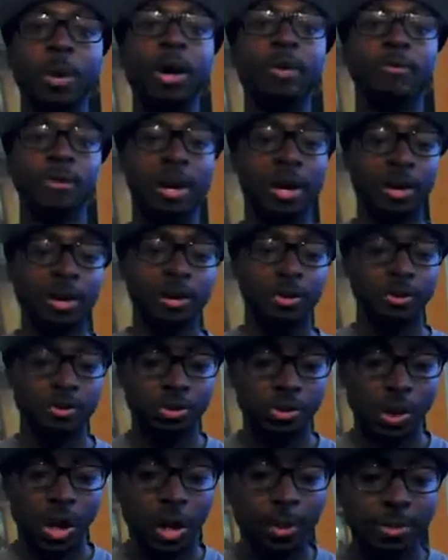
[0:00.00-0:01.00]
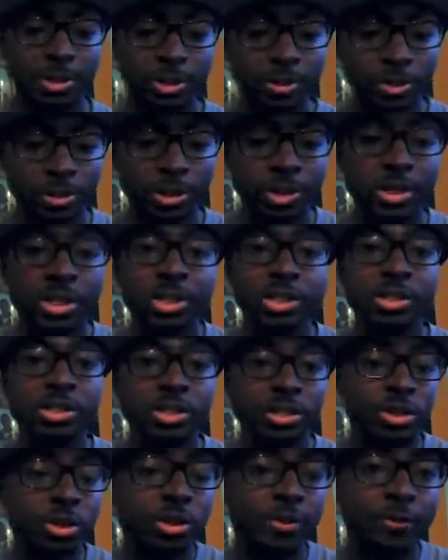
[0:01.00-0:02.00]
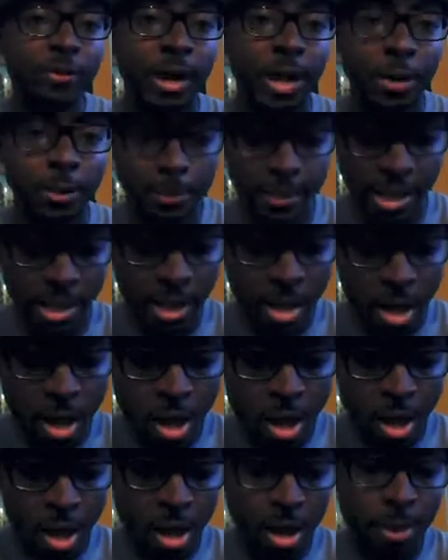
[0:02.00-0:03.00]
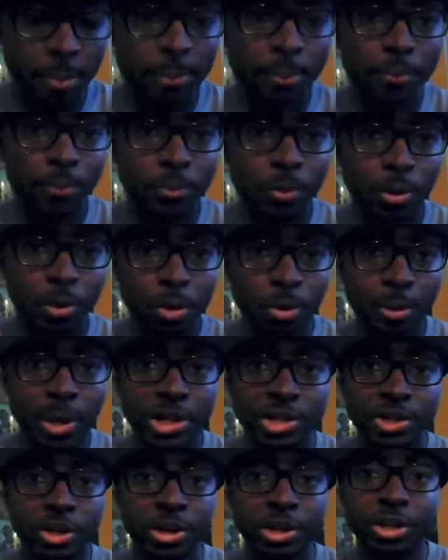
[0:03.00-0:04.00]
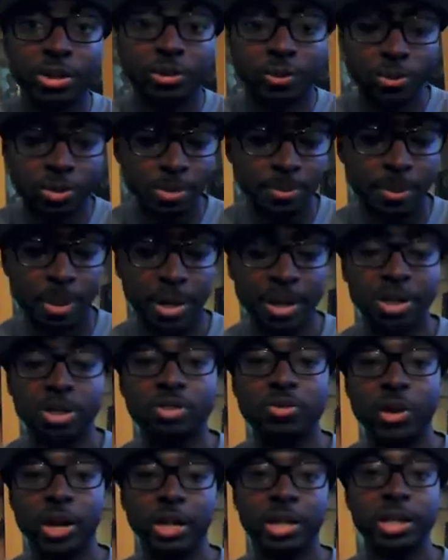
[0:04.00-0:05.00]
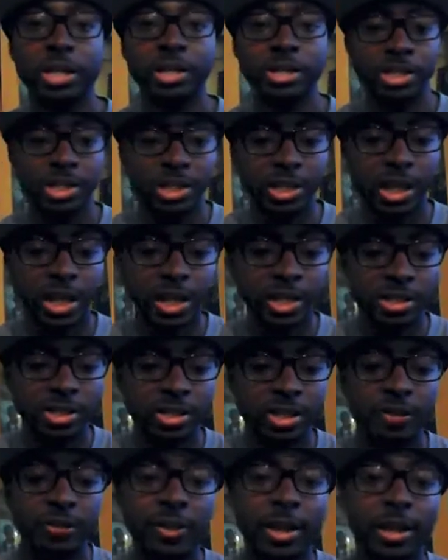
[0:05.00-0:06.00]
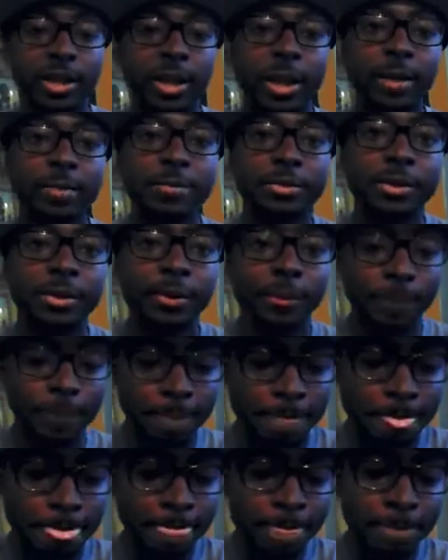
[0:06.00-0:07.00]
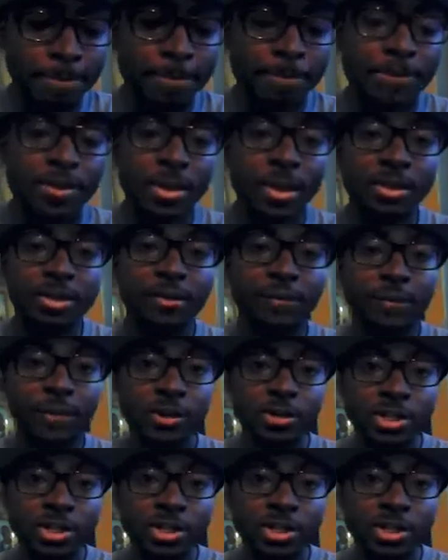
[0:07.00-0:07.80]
wherever I go. So I'll be doing this. You can follow me on my journey through Japan and trying to get gigs and stuff like that. So the